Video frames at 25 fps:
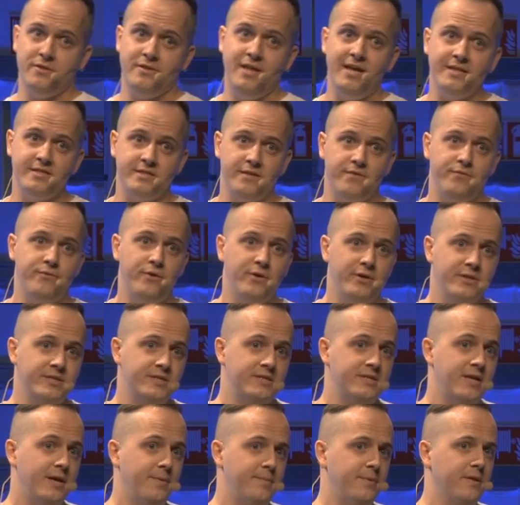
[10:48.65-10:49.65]
So that's the
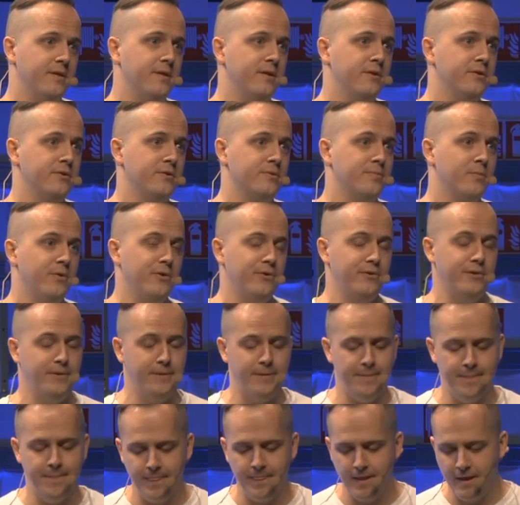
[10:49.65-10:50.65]
first step in the hook
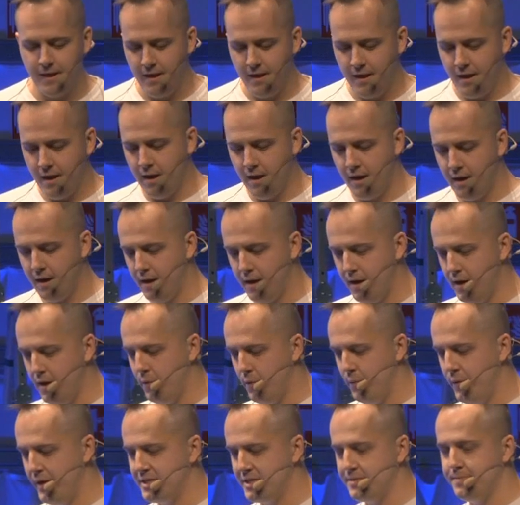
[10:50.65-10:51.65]
model.
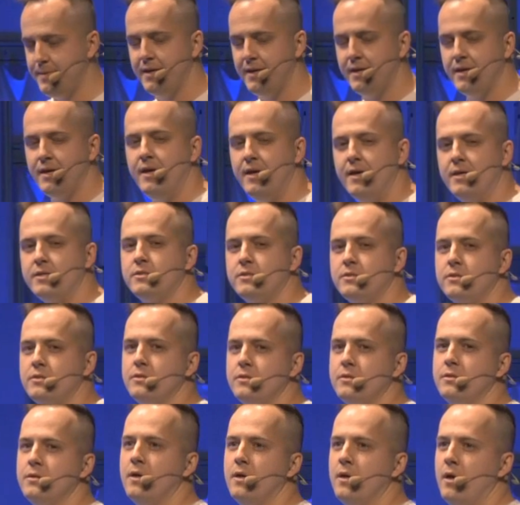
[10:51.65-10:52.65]
We expect here
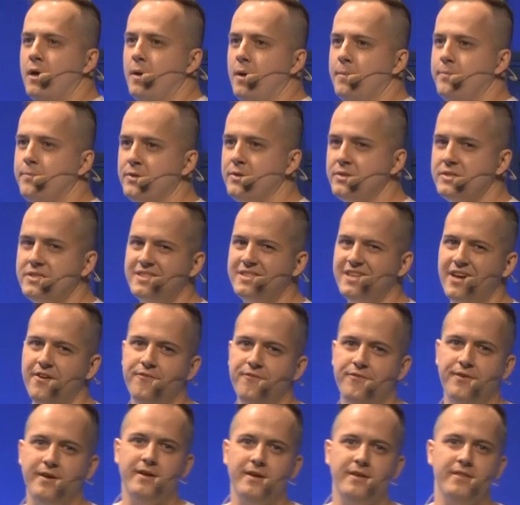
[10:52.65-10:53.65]
to put
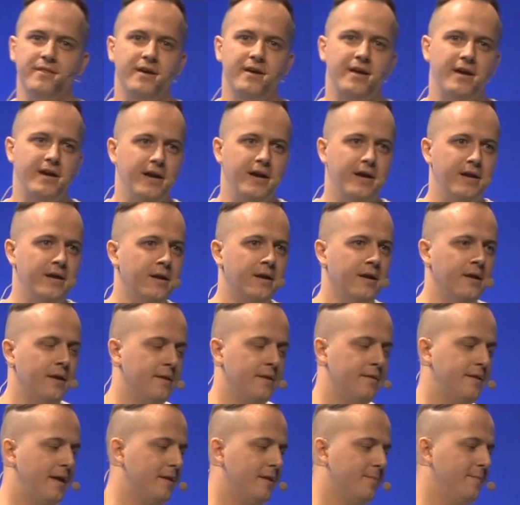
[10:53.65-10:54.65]
something
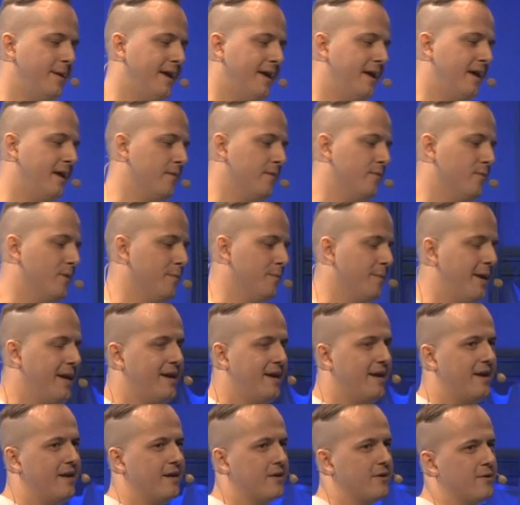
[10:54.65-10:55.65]
there that will
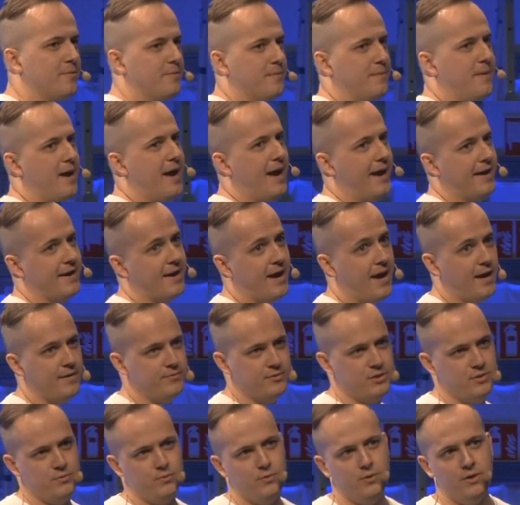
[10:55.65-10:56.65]
make her come back
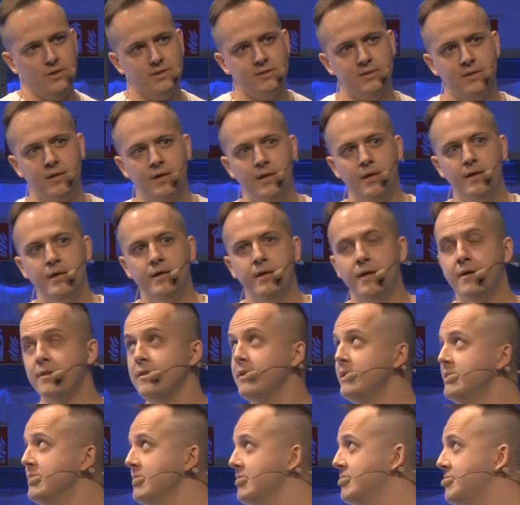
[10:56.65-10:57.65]
afterwards.
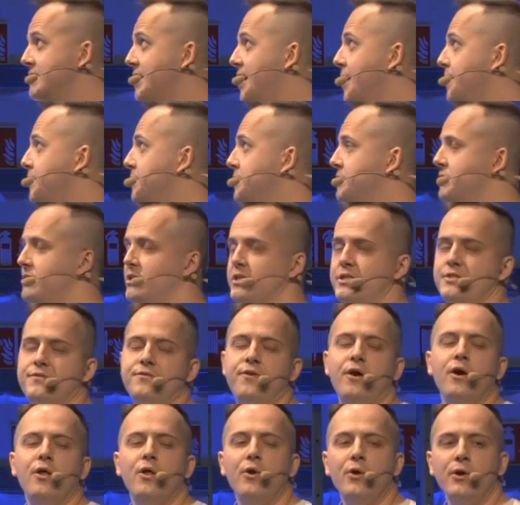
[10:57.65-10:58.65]
In this example, it's
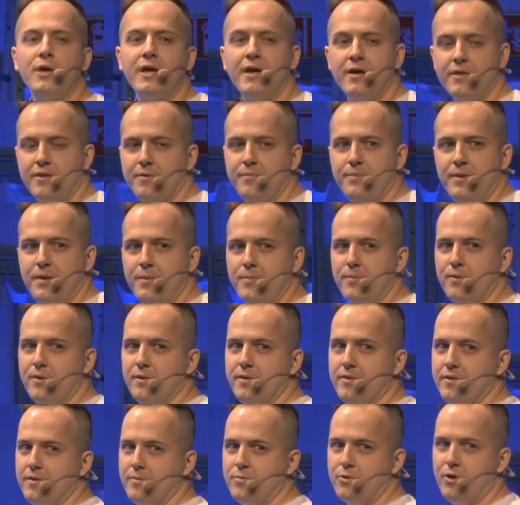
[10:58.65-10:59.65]
just following other
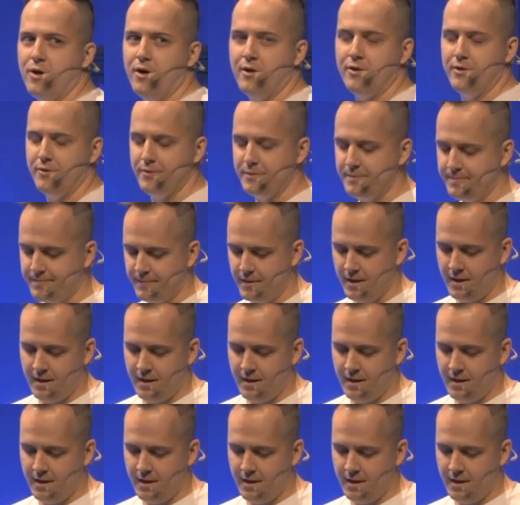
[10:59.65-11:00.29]
people in the product.